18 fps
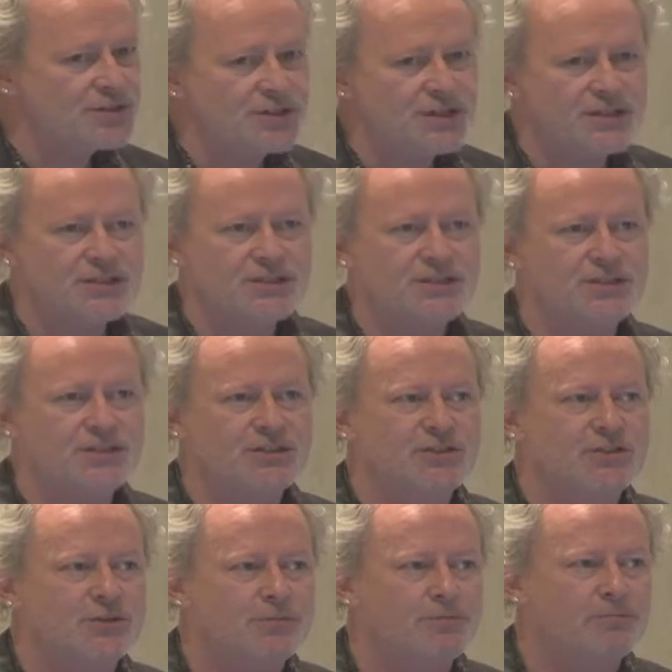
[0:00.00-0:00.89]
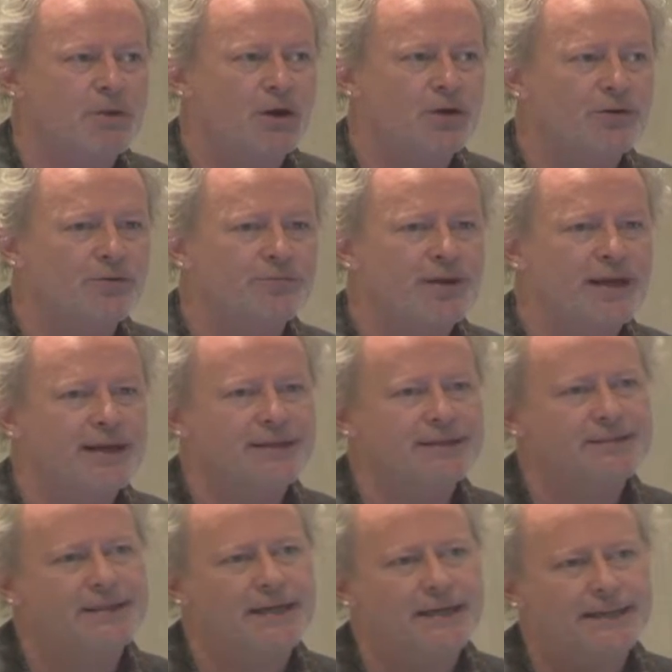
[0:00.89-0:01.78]
this to motivate
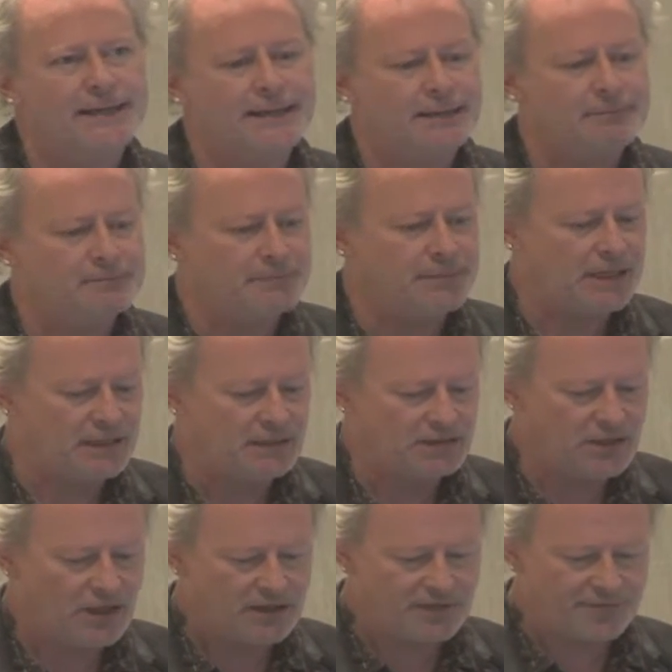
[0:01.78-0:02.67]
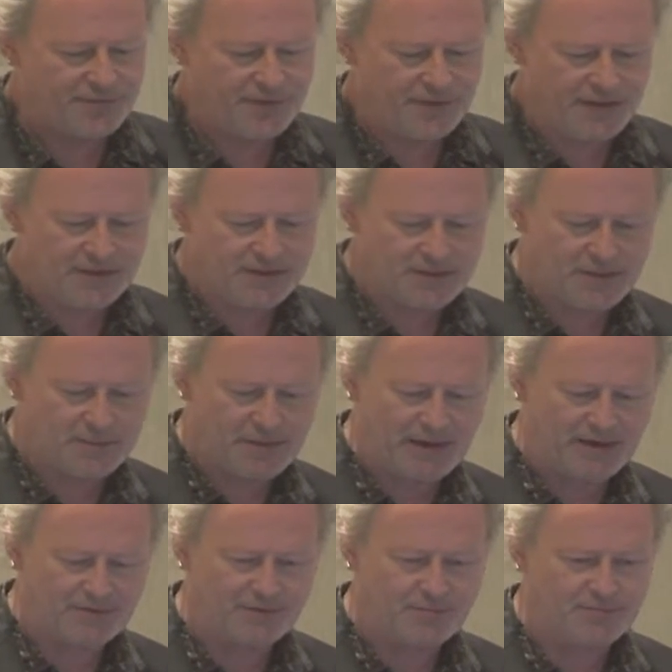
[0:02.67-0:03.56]
a lot of things,
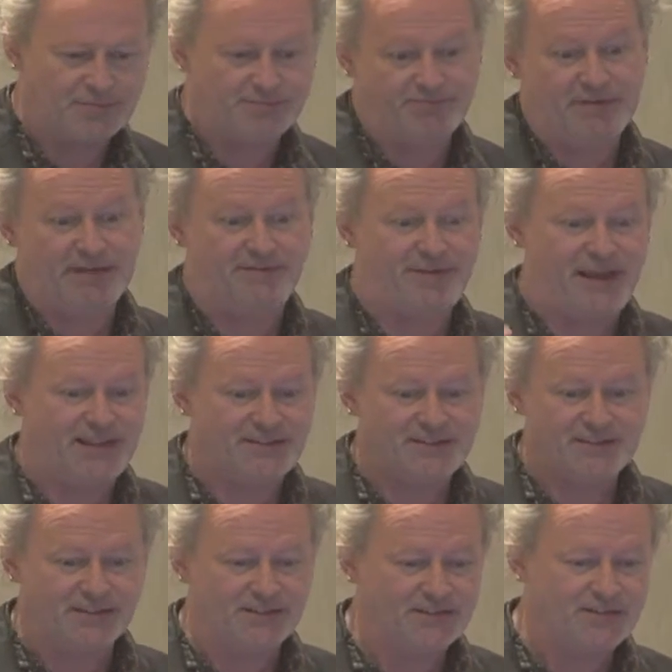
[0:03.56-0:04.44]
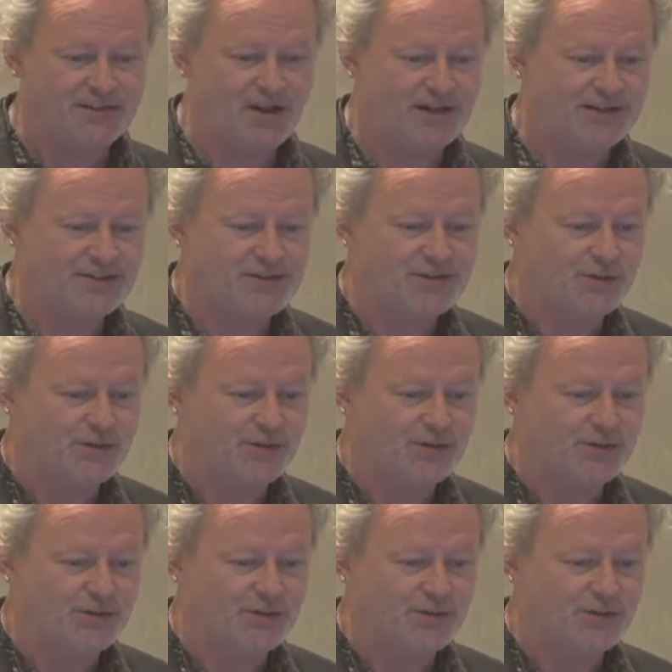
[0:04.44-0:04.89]
apart from advancing the slide too